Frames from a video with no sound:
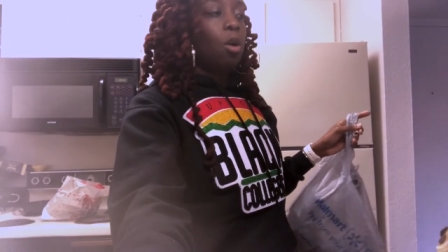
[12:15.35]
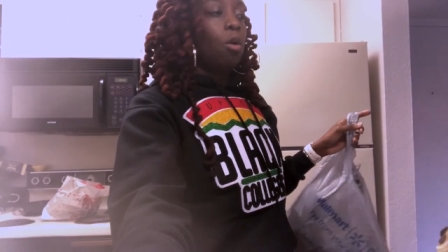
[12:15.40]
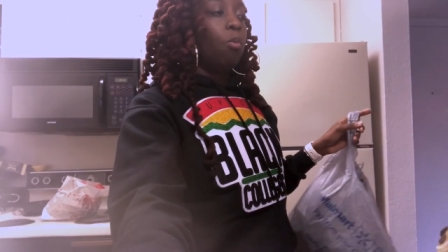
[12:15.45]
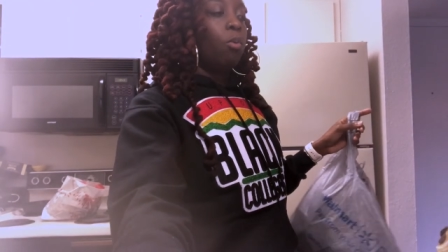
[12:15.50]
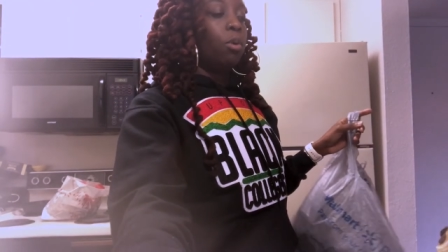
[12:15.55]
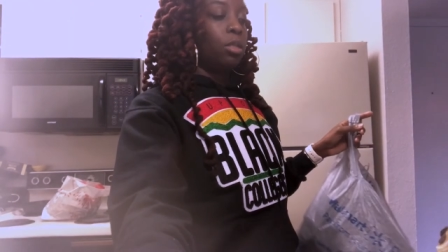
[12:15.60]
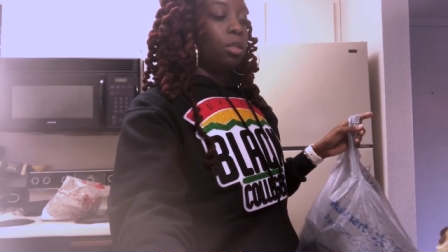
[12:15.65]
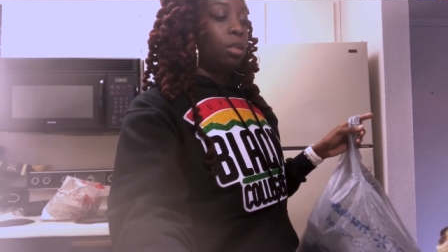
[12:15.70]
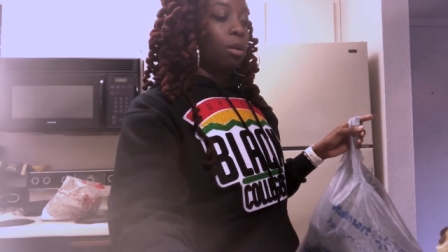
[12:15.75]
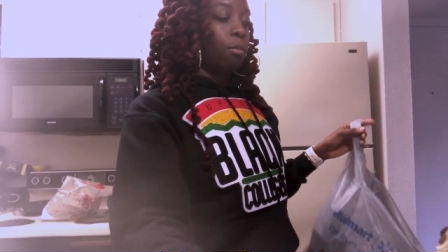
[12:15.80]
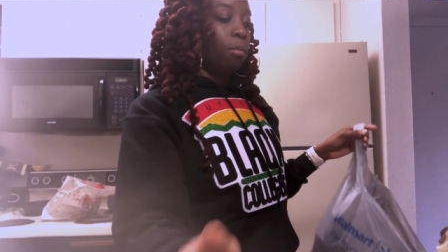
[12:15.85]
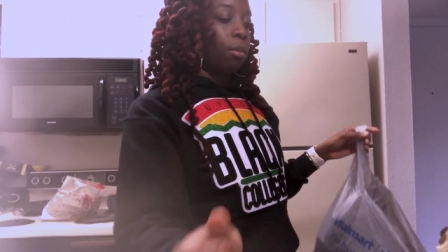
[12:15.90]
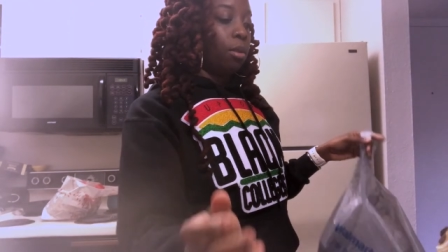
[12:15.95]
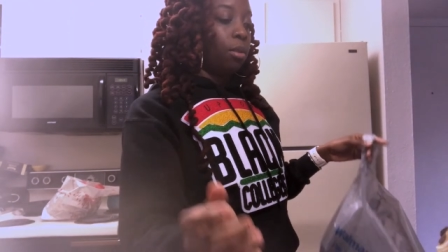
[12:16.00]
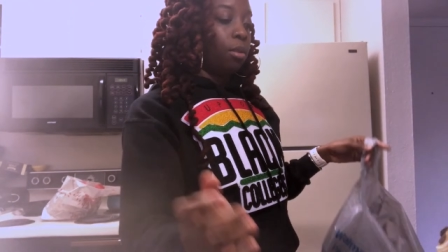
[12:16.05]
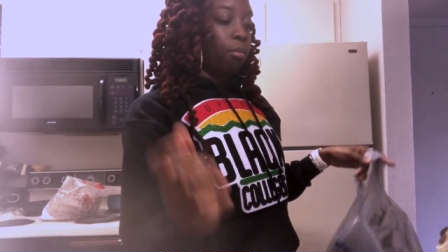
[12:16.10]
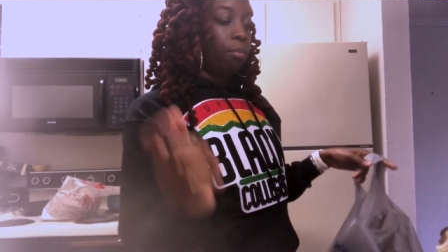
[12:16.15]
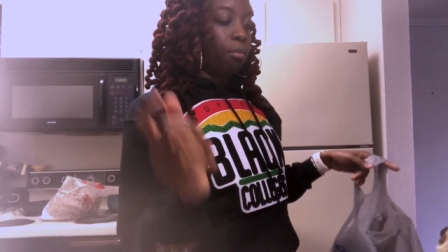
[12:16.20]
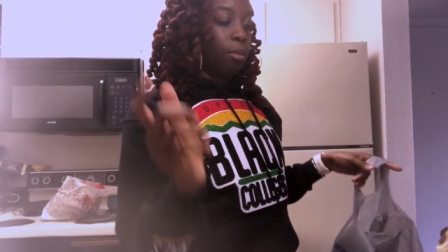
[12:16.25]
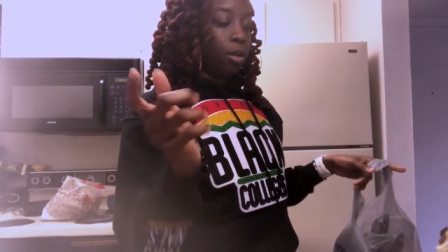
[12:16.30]
with some of
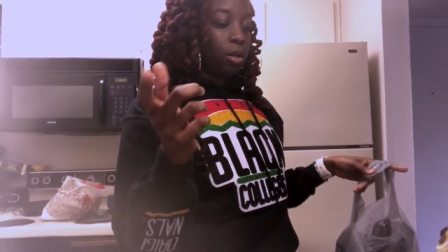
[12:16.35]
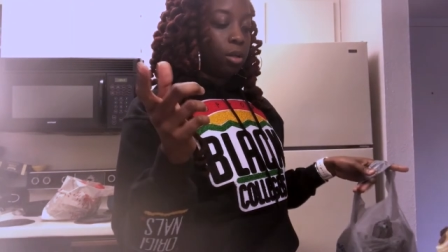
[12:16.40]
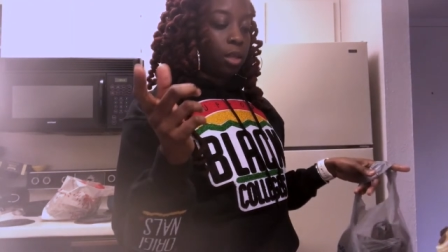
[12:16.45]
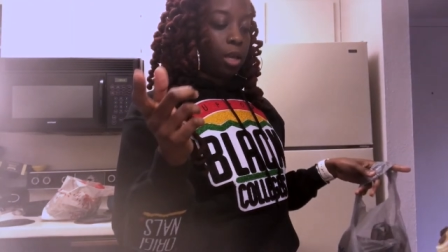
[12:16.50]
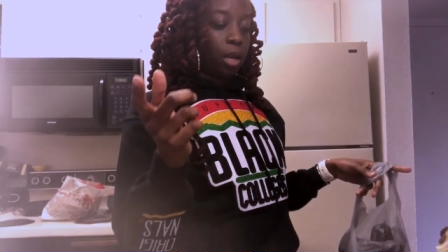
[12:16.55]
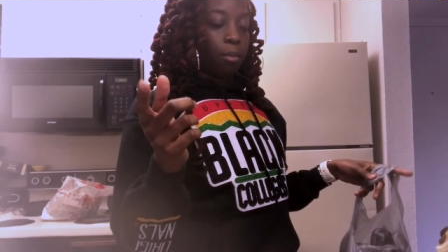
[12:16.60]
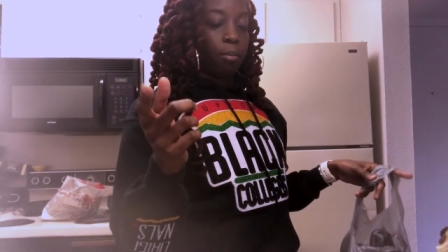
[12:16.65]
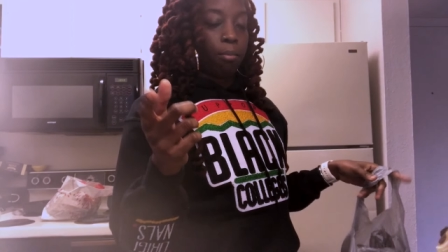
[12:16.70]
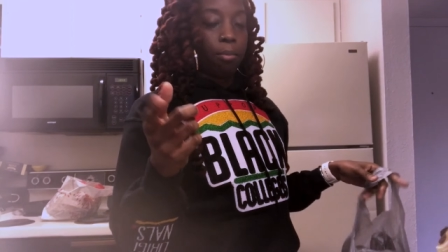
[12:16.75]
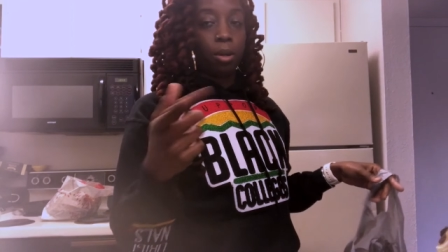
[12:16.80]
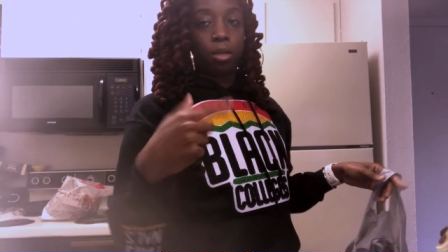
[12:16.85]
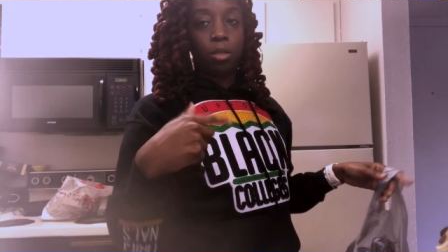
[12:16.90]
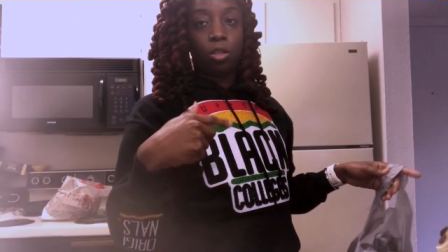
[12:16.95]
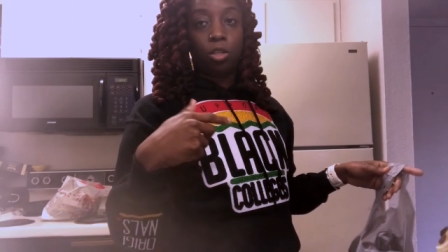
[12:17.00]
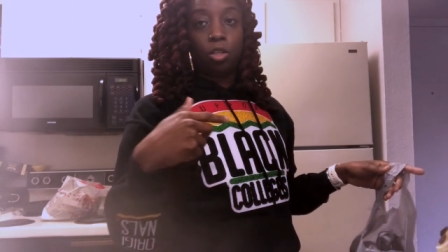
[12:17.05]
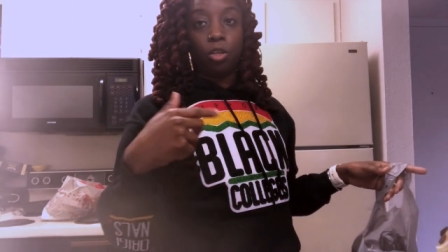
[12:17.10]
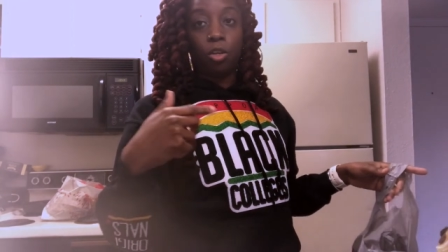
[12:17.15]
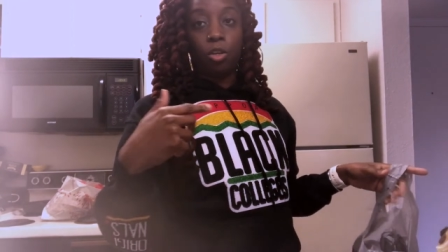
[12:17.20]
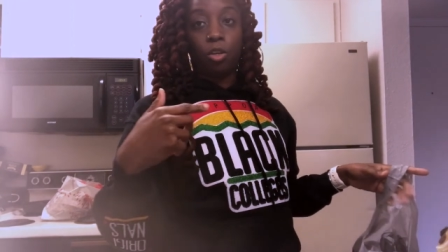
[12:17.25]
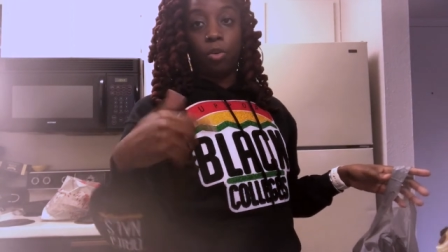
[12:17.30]
the milk that I'm about to
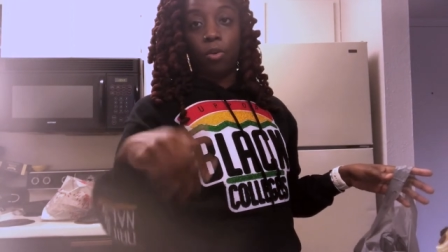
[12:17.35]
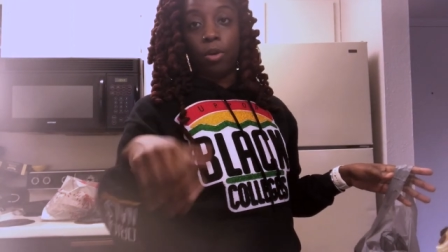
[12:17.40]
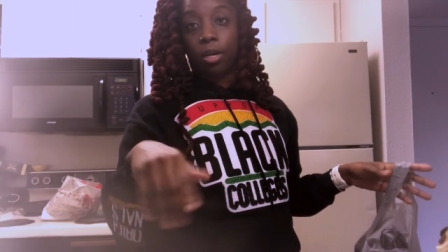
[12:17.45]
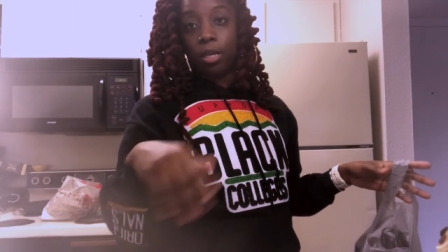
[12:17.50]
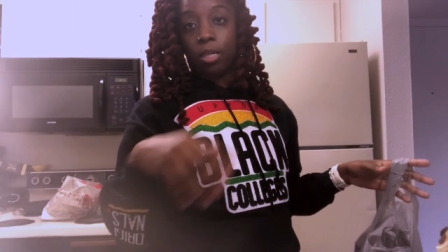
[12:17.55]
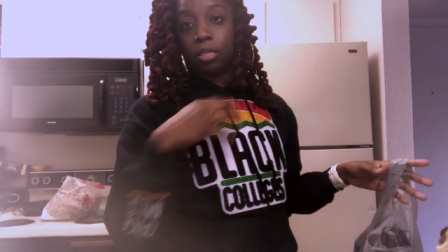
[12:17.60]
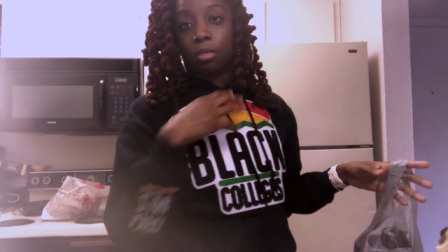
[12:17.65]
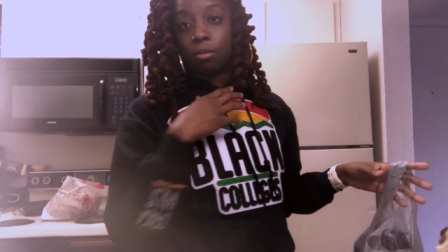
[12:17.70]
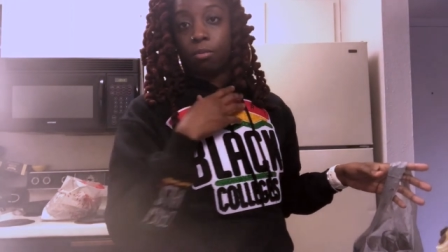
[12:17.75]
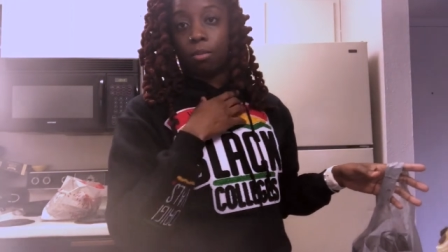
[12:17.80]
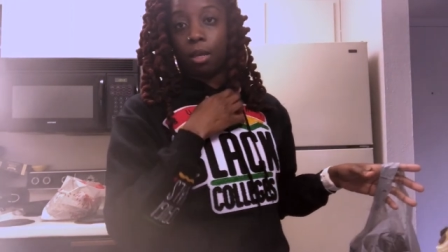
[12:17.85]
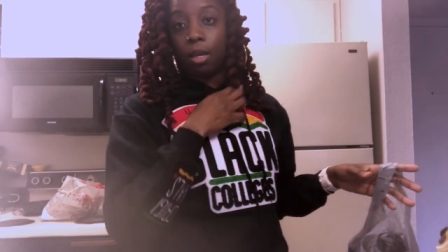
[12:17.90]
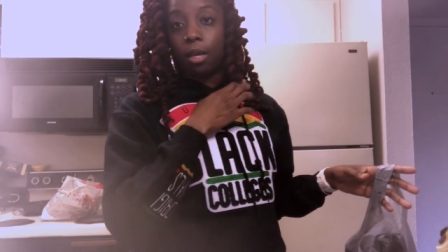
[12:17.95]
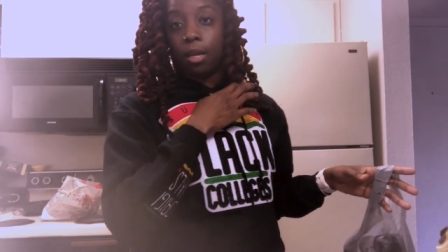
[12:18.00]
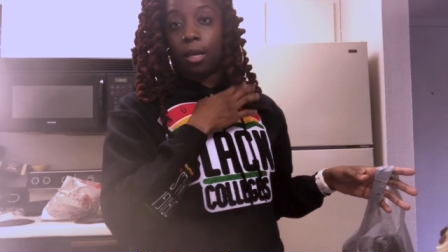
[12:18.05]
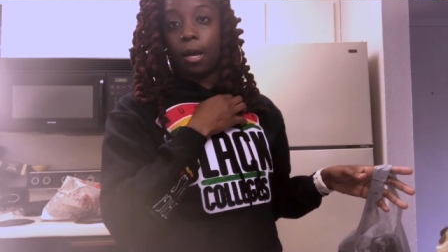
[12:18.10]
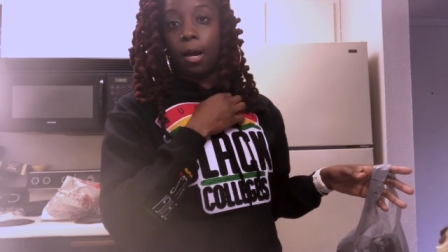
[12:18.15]
show you, and some like,